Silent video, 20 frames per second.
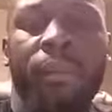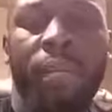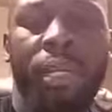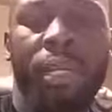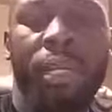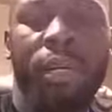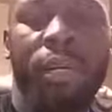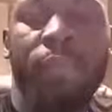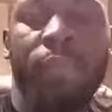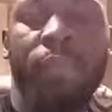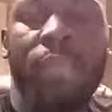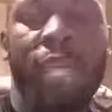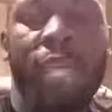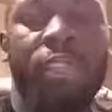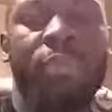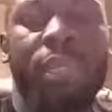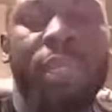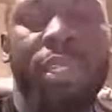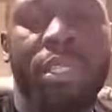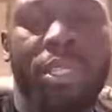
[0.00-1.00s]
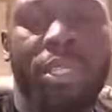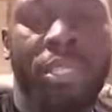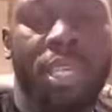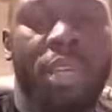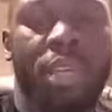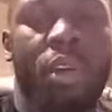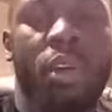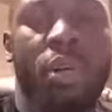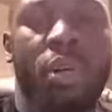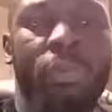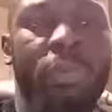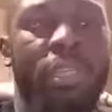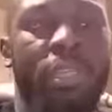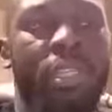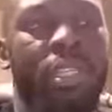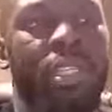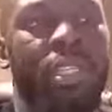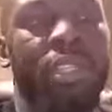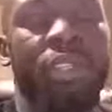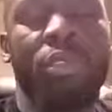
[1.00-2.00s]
But that's because they called me in